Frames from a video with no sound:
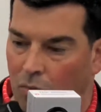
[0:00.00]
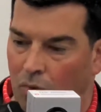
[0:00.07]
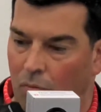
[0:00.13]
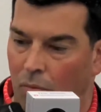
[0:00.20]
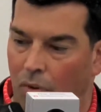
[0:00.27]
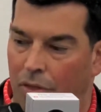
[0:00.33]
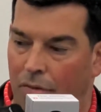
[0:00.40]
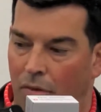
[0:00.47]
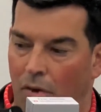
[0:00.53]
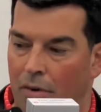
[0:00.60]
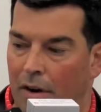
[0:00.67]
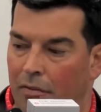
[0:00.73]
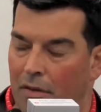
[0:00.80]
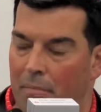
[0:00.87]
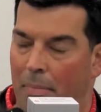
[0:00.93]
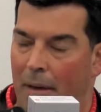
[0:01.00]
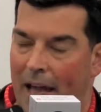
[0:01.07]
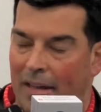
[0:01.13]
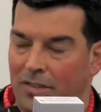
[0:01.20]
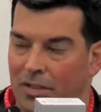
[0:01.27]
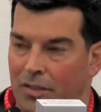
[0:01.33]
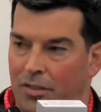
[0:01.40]
we'll throw different
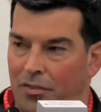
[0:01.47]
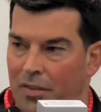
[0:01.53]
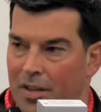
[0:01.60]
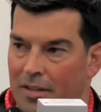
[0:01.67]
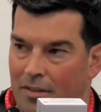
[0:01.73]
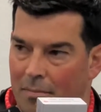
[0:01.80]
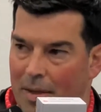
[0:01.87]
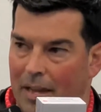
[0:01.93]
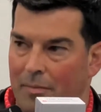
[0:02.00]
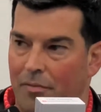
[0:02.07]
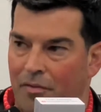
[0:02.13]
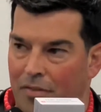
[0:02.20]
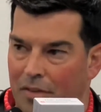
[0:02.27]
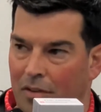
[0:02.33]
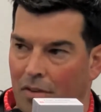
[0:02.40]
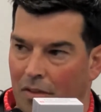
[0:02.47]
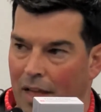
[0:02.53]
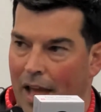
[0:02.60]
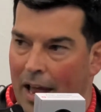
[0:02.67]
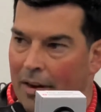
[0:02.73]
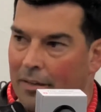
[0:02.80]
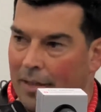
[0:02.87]
bags at his feet to make him feel
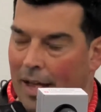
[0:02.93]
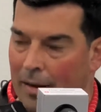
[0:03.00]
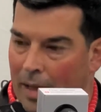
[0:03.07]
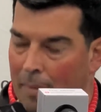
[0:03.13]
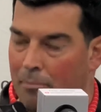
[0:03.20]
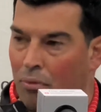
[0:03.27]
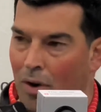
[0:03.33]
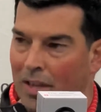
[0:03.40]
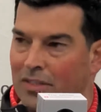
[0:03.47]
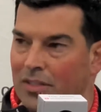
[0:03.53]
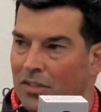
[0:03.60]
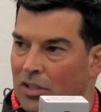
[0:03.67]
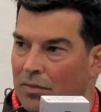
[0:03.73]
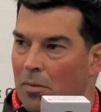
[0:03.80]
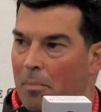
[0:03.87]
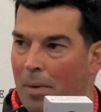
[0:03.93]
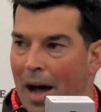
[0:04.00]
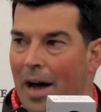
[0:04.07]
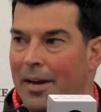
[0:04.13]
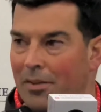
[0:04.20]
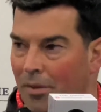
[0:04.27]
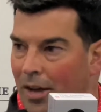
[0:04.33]
that presence of a
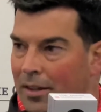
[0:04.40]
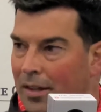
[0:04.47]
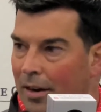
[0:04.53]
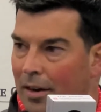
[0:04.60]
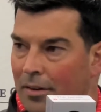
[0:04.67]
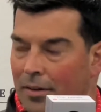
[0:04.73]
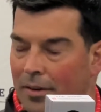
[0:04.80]
body right there.